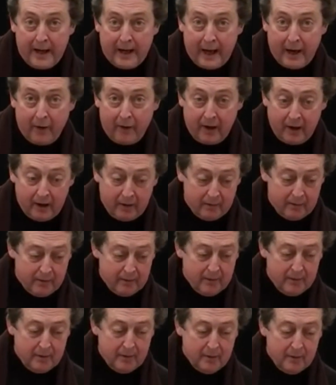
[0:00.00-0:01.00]
area,
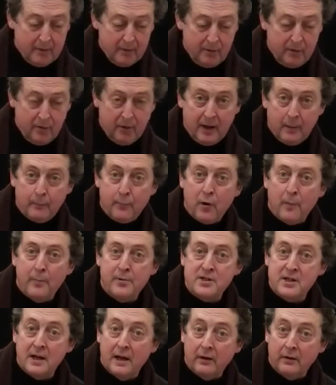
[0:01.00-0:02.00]
you get proper
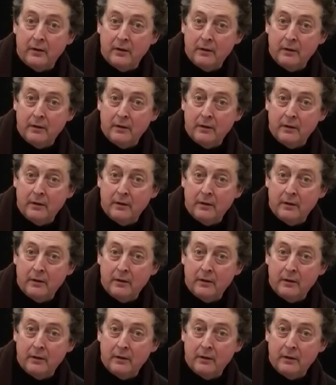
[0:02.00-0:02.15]
sound.